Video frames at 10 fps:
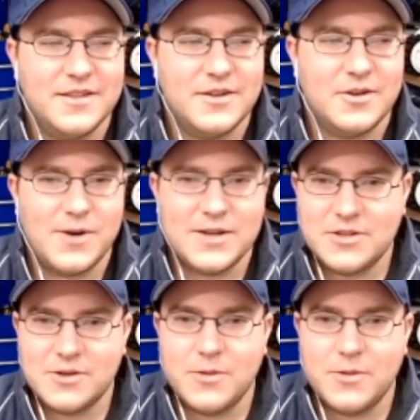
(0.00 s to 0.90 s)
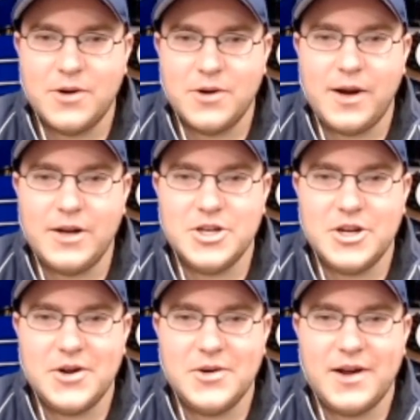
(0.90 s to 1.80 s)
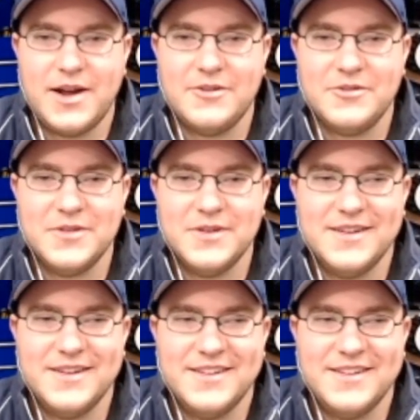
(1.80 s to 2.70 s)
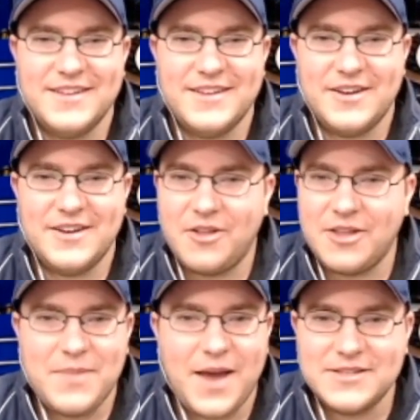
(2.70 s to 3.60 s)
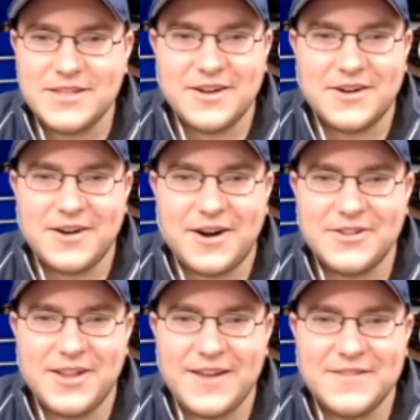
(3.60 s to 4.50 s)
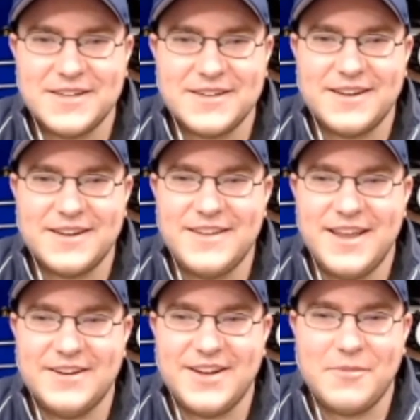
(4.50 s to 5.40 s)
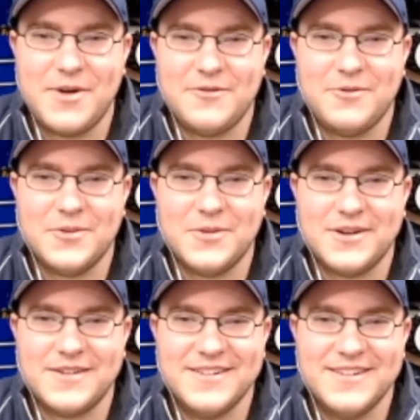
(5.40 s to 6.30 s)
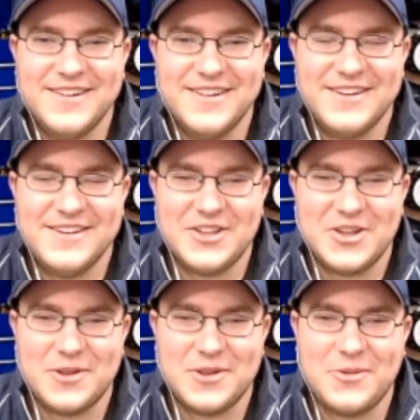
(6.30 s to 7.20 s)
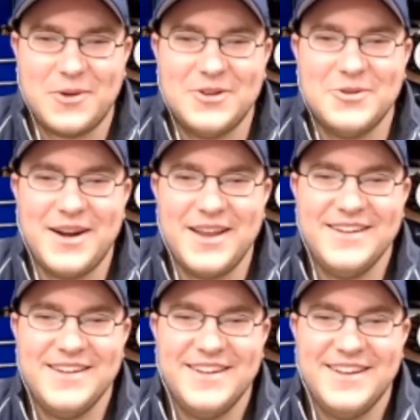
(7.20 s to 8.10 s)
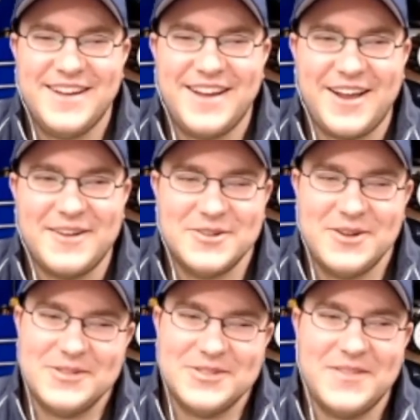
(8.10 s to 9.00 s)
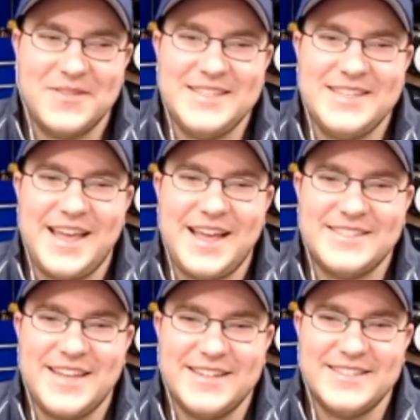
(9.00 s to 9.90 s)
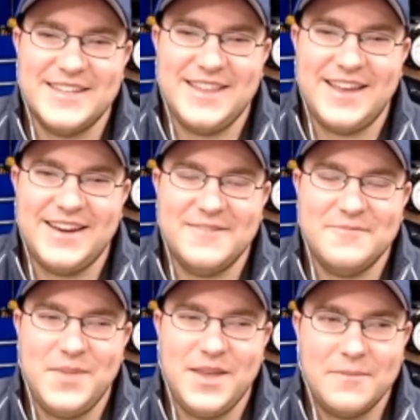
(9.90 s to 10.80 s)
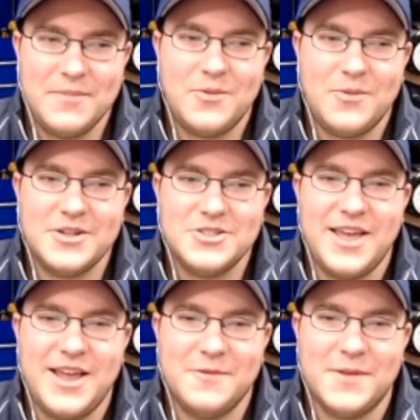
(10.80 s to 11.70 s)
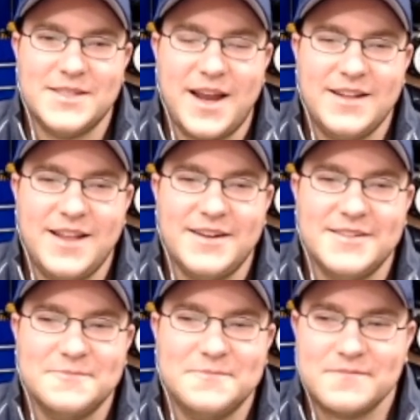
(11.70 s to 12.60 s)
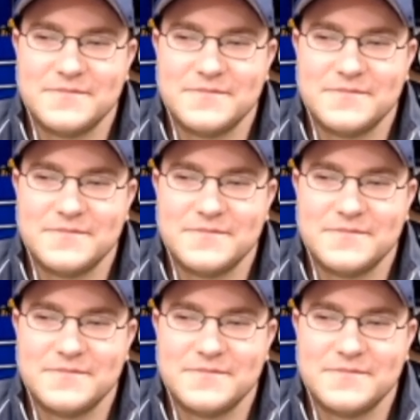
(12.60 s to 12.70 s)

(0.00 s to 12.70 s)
the risk to reward ratio of it all impacting our lives and taking time off while we're dealing with 2020. So it was sort of easy in that sense. And then being able to watch again from the sidelines,